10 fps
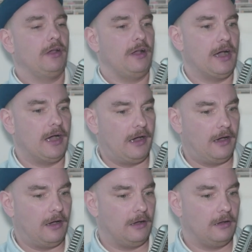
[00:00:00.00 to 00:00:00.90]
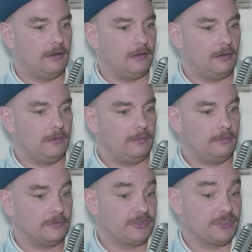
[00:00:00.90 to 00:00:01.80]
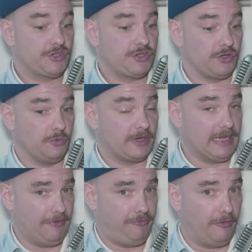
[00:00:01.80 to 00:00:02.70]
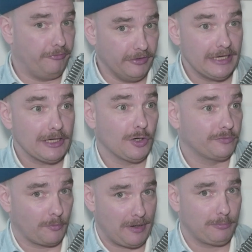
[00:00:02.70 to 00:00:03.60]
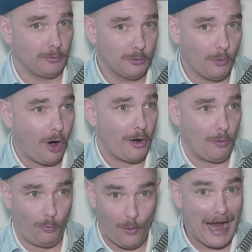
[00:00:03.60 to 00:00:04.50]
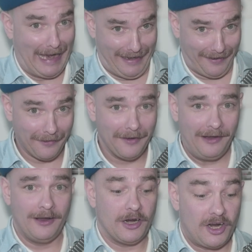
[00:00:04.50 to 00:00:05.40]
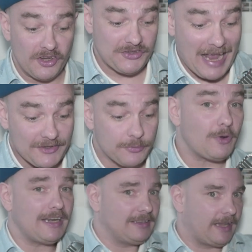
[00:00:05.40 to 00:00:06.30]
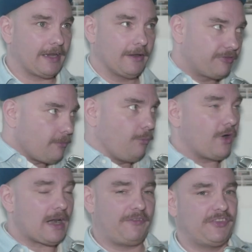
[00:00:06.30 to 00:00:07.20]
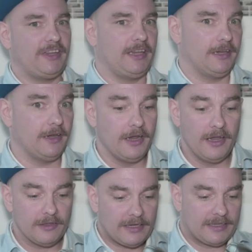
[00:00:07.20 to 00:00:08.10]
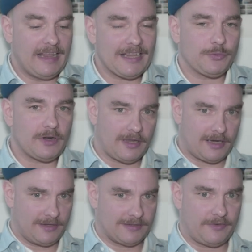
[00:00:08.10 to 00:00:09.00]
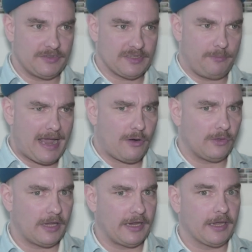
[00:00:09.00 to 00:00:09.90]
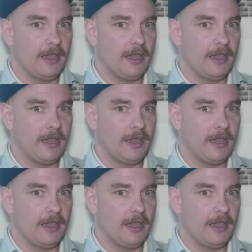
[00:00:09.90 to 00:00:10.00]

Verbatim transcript: Uh, to give a vehicle for people who aren't white because that's what it like from what i've seen like that's what a lot of this stuff is about like